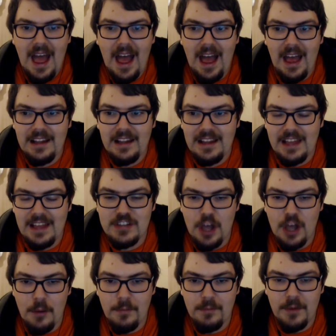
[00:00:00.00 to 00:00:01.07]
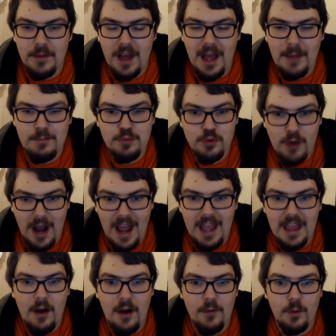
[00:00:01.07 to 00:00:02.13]
And let's hope and
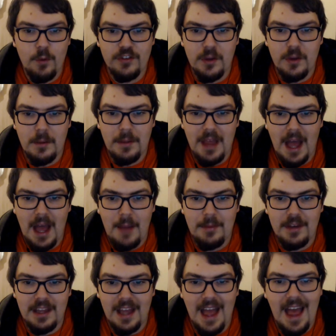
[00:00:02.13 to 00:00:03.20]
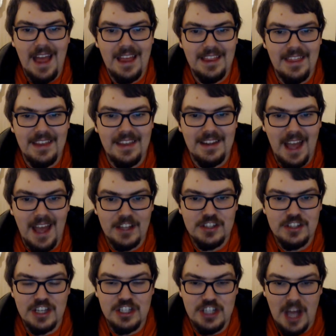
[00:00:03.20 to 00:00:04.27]
pray of what's going to be happening in the
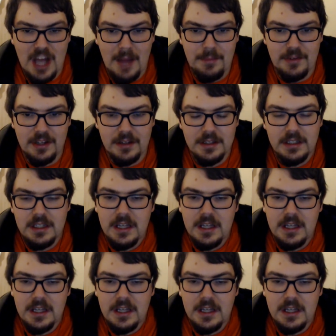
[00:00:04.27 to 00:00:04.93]
next chapter